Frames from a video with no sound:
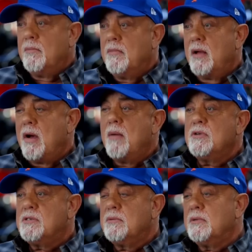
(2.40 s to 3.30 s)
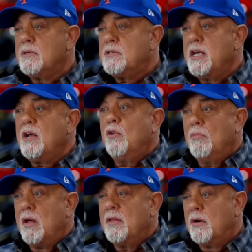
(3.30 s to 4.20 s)
My mom was a single
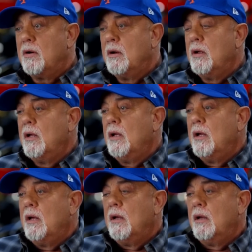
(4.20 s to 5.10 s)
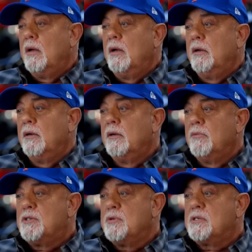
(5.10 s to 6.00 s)
mother,
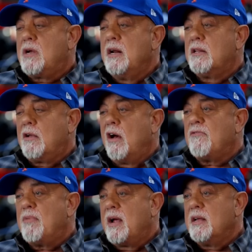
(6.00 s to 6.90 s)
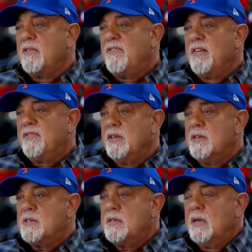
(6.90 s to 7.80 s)
which was kind of tough back in the
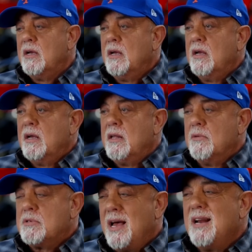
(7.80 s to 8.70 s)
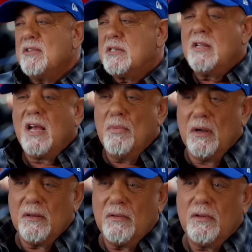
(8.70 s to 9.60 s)
50s. There was kind of a
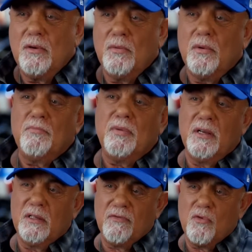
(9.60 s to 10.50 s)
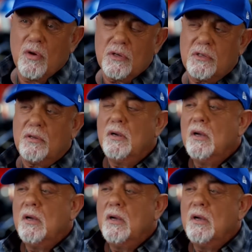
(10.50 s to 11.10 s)
stigma to being divorced.